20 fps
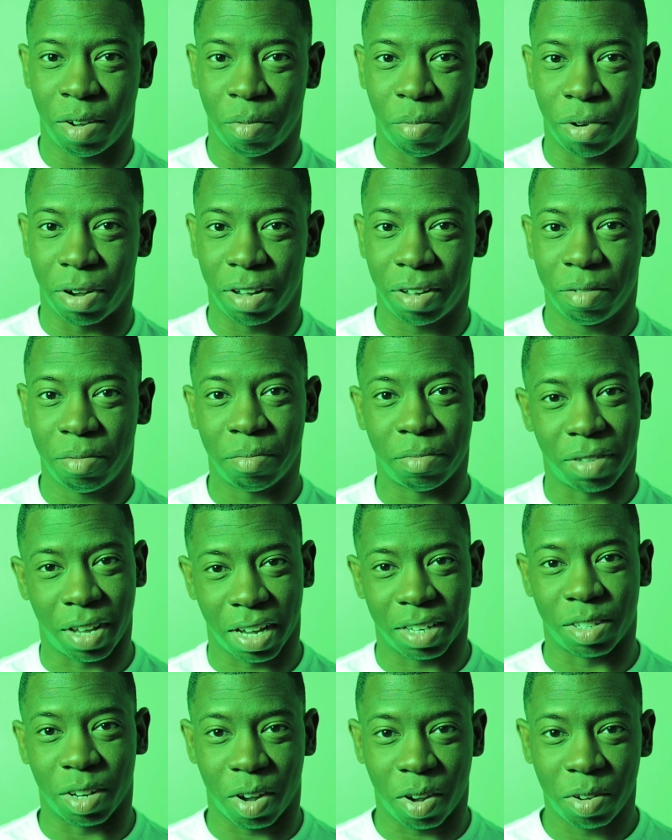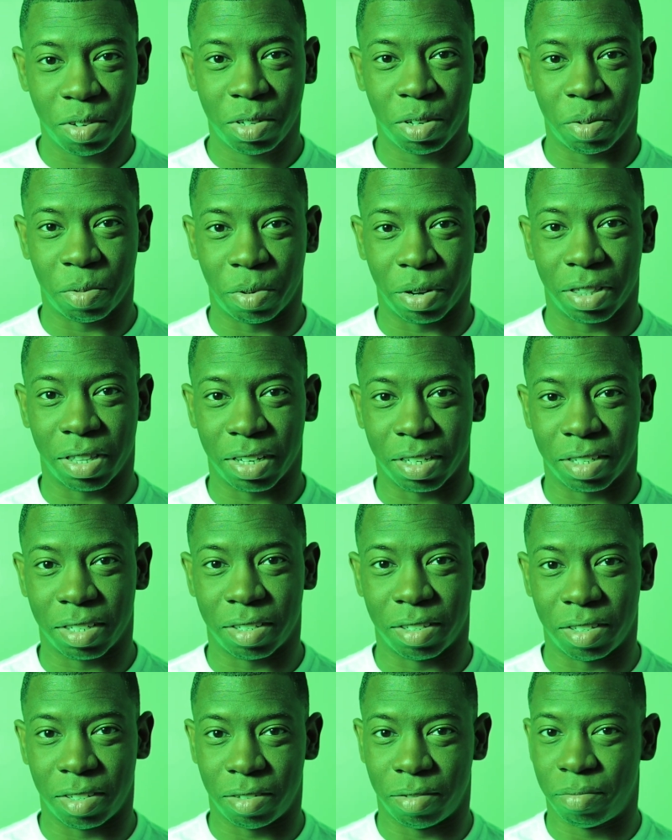Well, that's also what
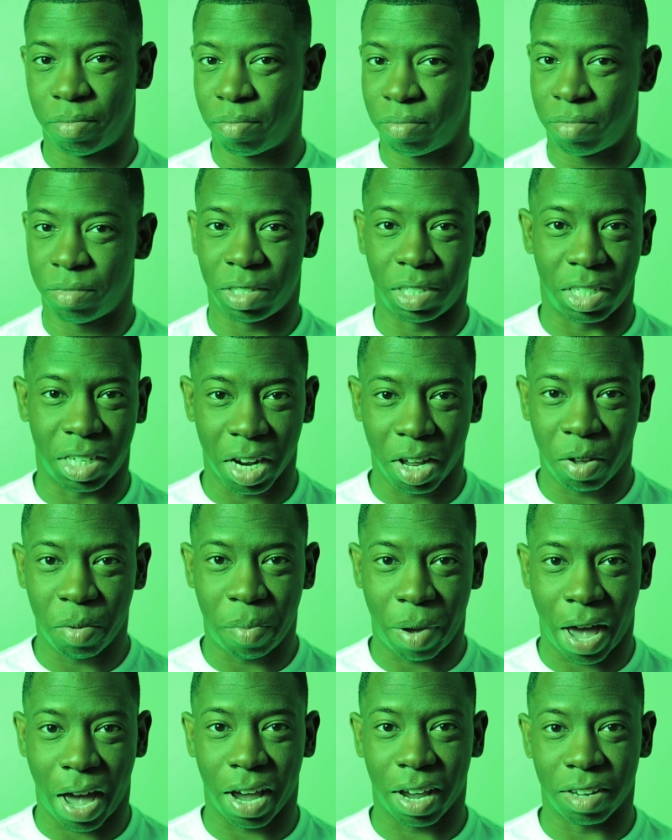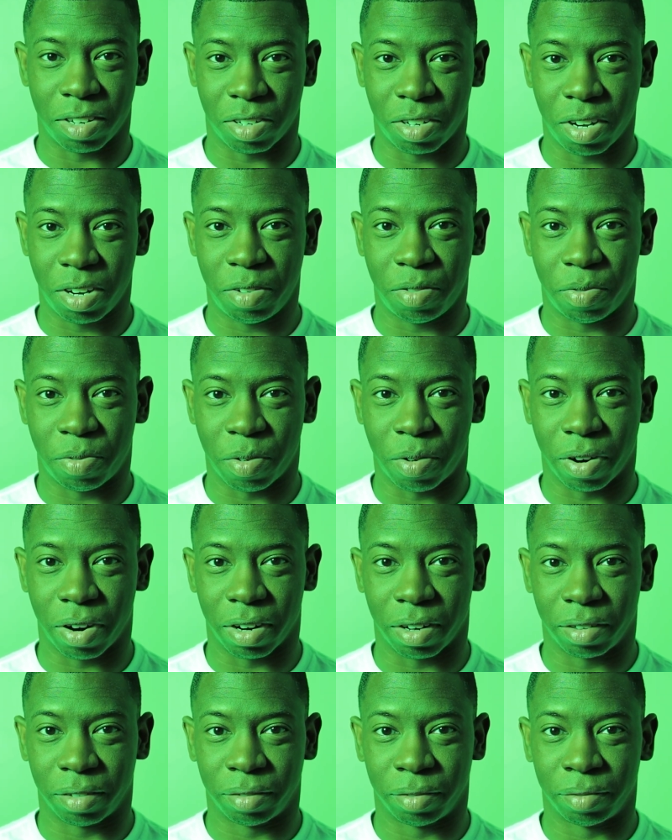this gel pack is good
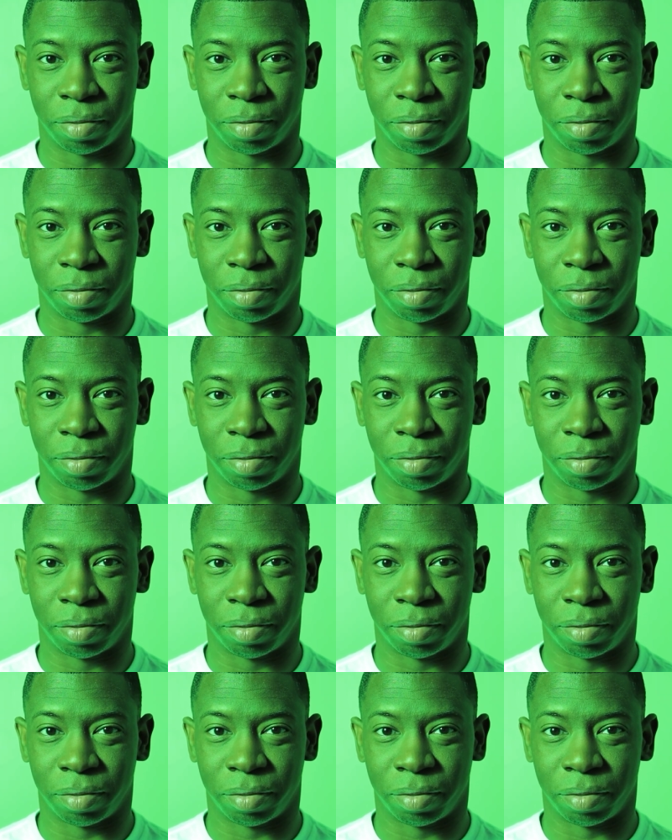for.